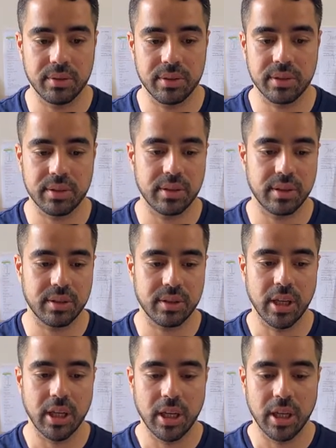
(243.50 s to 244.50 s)
just
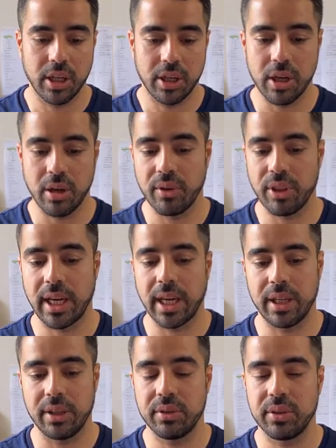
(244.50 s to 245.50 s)
know
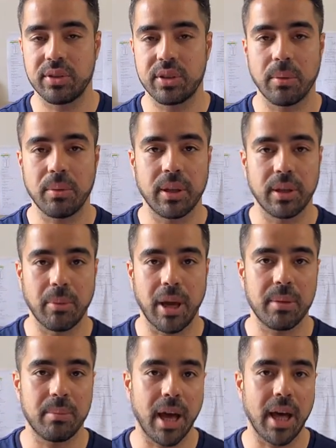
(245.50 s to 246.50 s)
that you did something
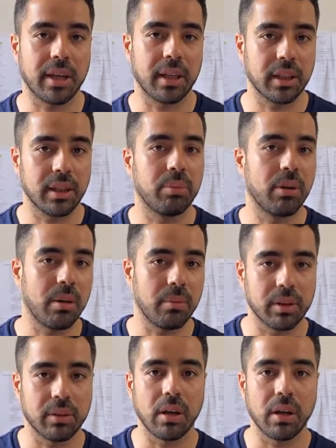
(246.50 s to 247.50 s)
mathematically
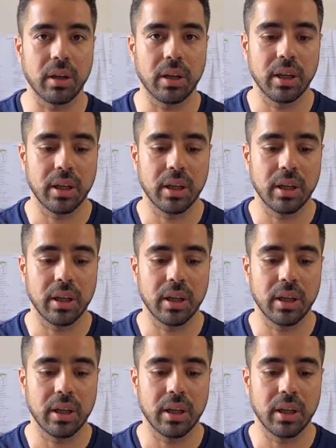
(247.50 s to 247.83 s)
probably wrong.